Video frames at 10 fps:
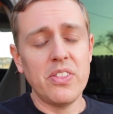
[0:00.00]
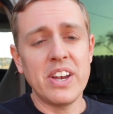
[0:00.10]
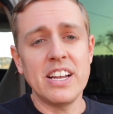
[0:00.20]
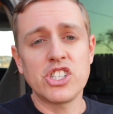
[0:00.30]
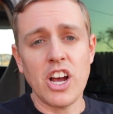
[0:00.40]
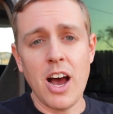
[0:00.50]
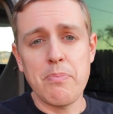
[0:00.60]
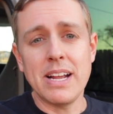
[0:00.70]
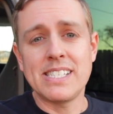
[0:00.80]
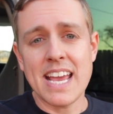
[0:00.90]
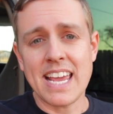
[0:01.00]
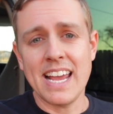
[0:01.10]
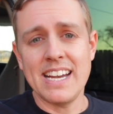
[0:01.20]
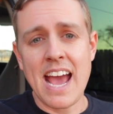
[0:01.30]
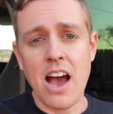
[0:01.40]
the dish up and taking
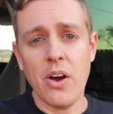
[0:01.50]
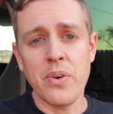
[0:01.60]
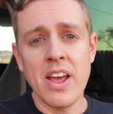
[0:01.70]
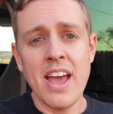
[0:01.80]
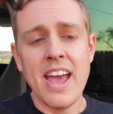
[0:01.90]
it down